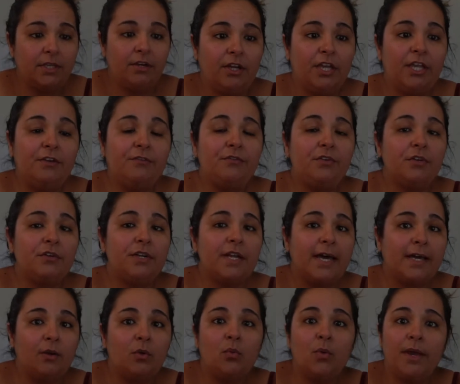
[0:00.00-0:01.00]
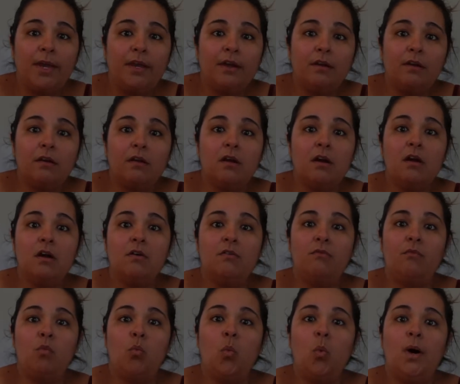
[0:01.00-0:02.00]
If you're not aware of
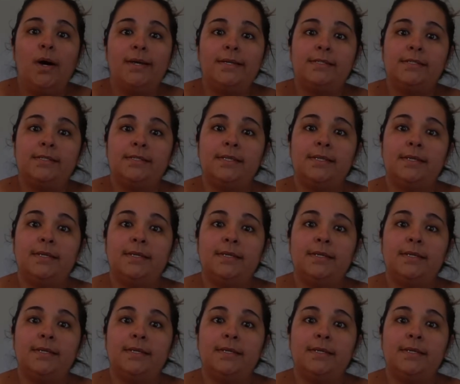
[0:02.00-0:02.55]
what